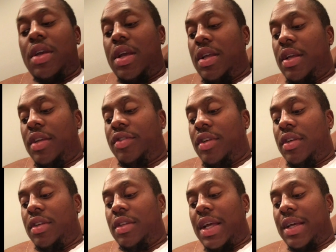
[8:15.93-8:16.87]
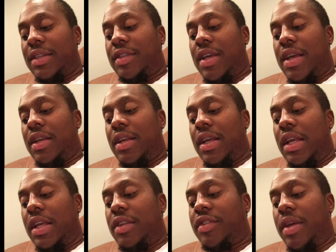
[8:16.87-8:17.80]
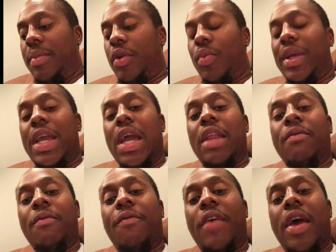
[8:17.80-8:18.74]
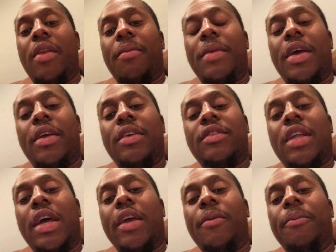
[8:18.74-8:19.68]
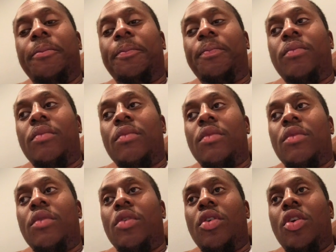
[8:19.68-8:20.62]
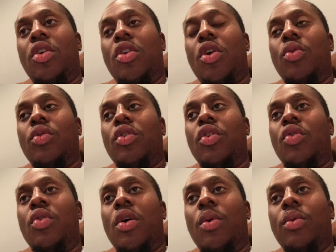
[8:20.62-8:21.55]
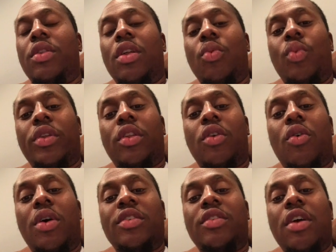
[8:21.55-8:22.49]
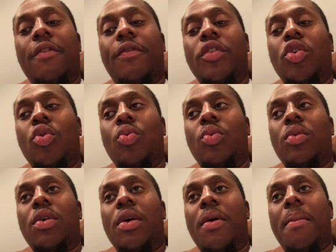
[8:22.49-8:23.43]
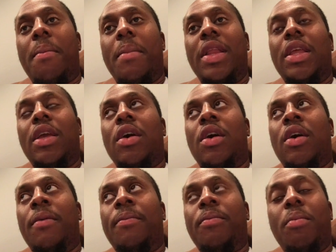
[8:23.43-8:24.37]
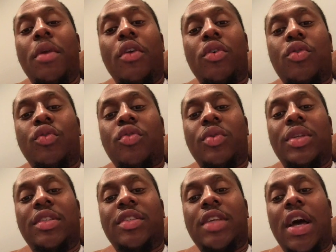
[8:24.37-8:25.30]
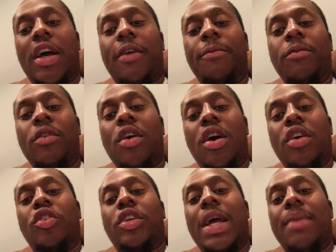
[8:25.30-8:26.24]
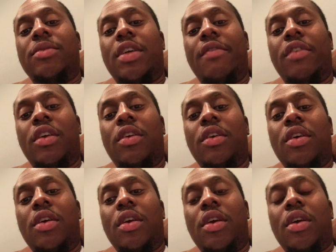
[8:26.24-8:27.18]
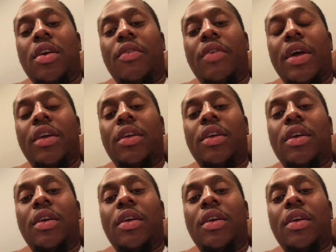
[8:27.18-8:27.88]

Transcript: And it's it, like I said, it, it's something that we can't even fathom, man. It's like, you know, you know the, what the Lord has done for you. Many um, miracles on this side under captivity, right?